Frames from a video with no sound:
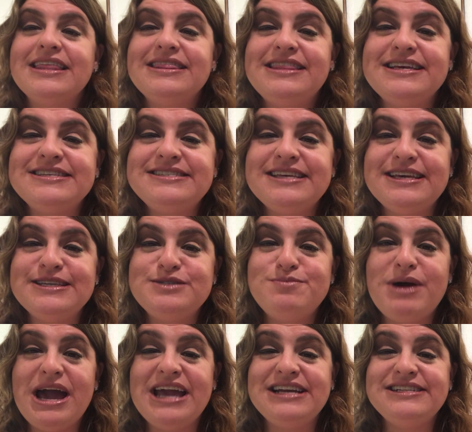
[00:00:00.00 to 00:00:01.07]
This is
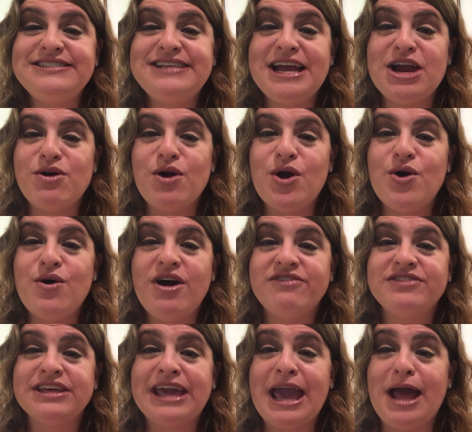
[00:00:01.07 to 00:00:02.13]
my Tarot of
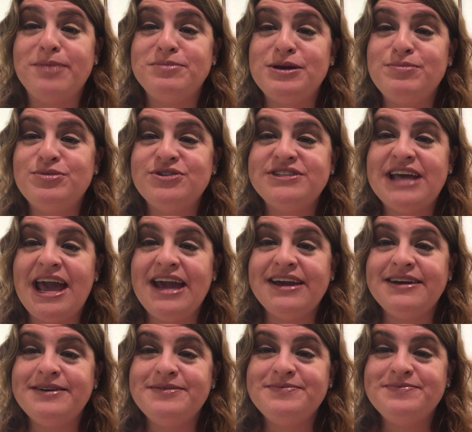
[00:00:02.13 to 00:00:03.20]
the Cat People deck.